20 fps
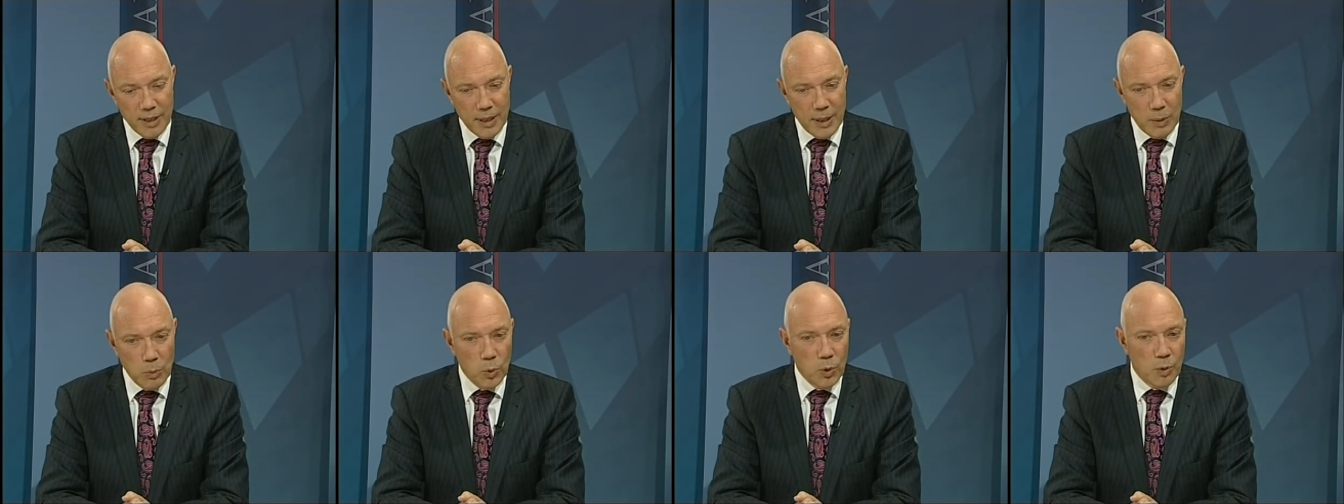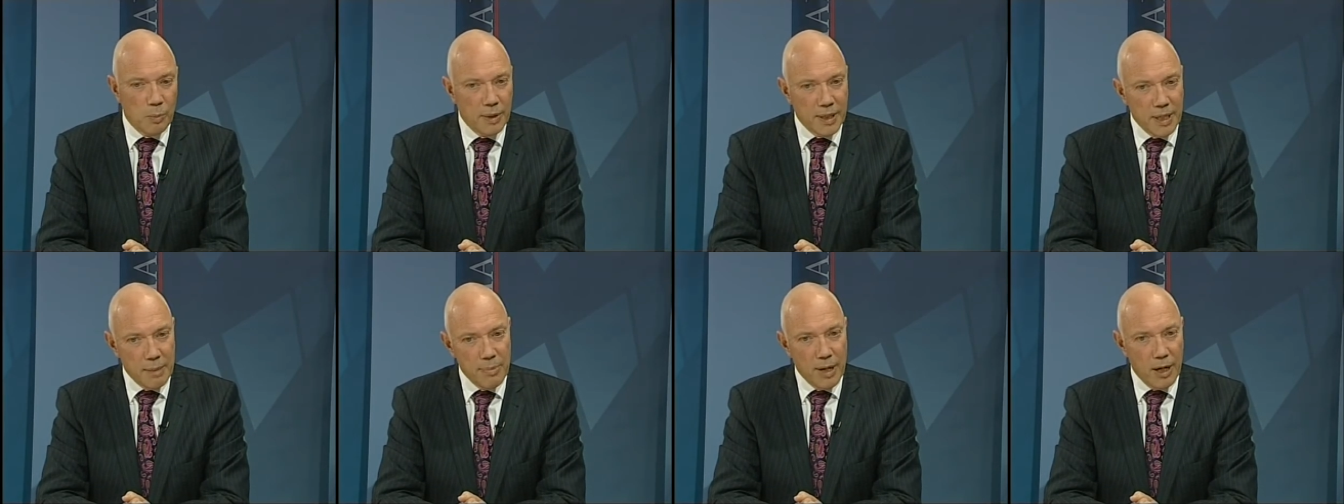there would
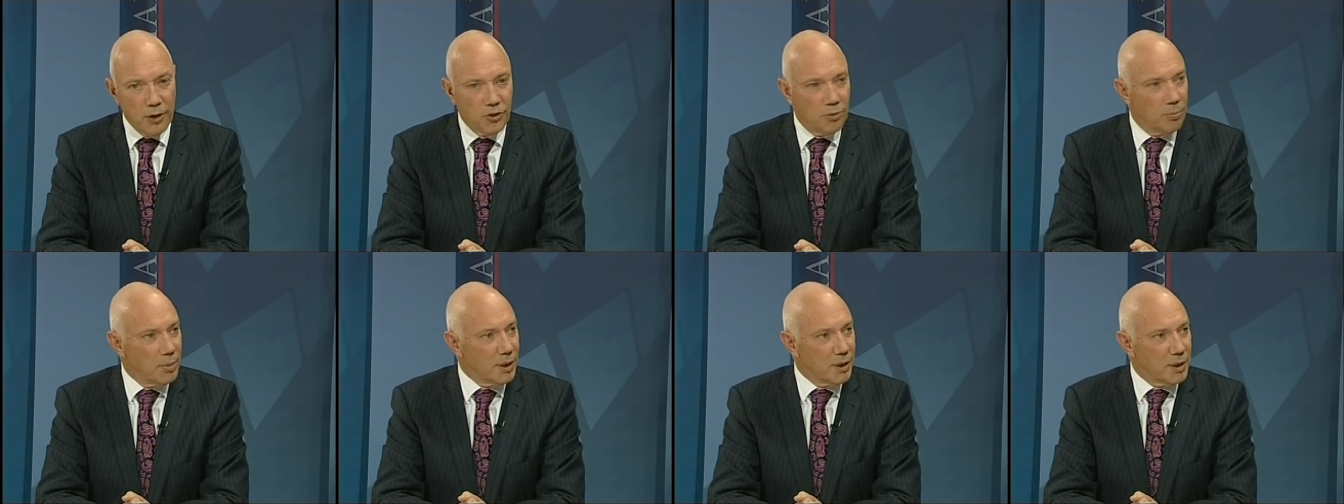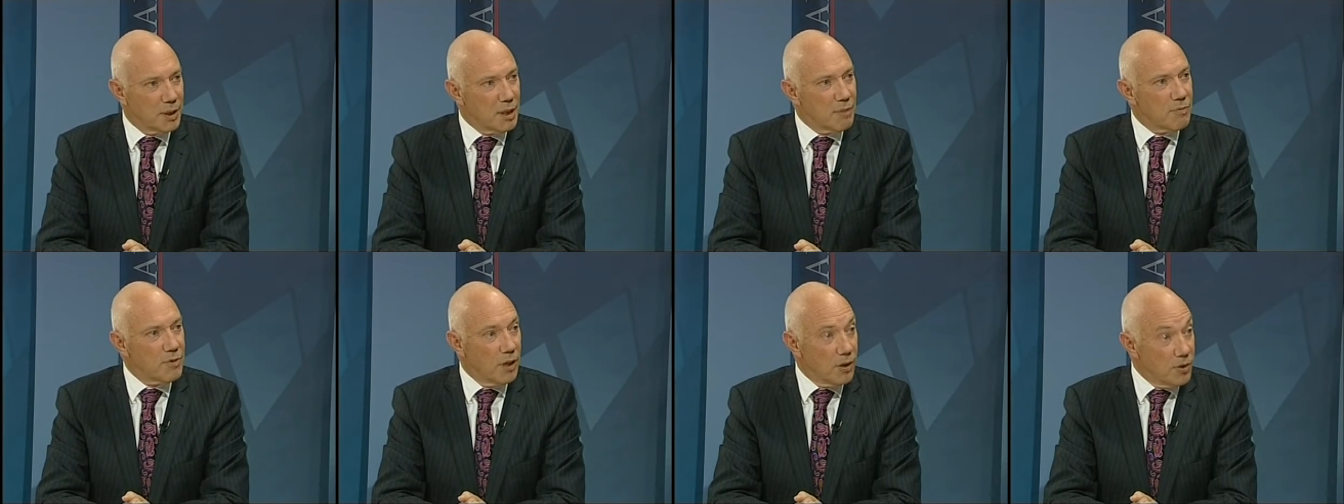be a
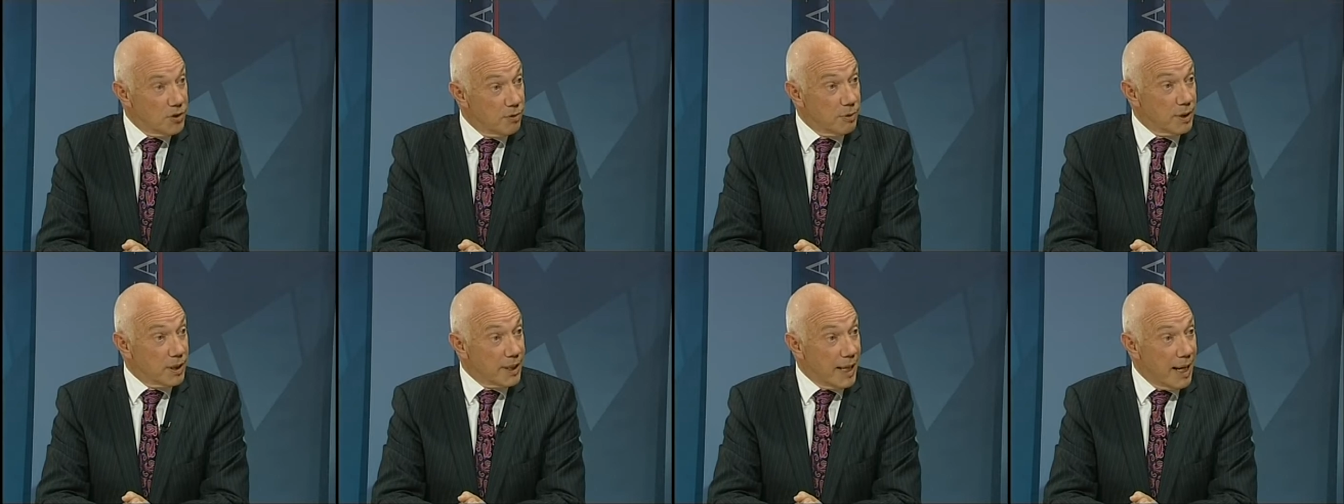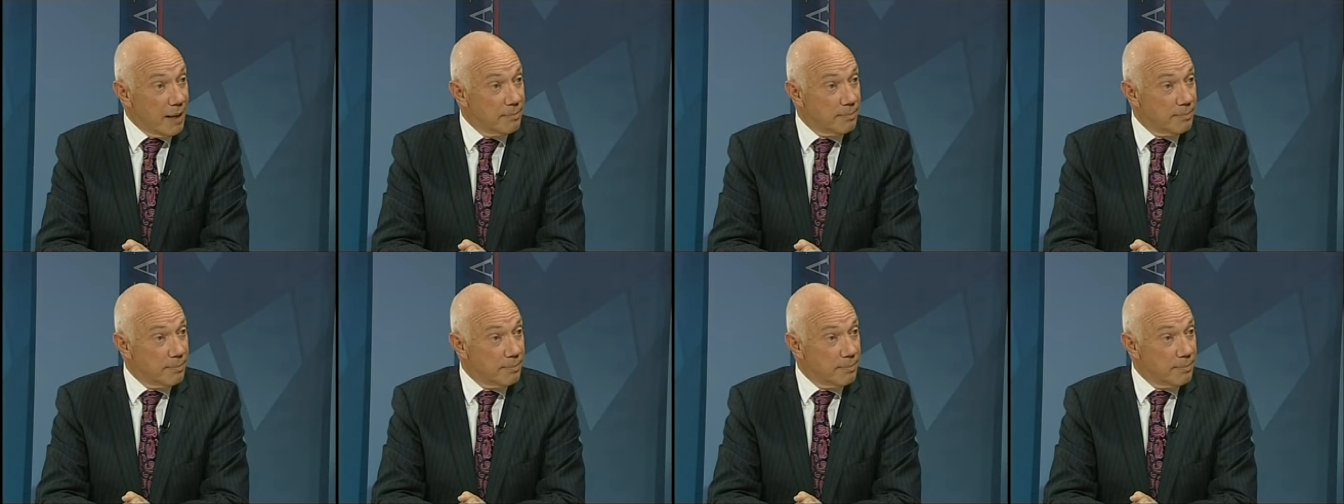possibility of not doing that.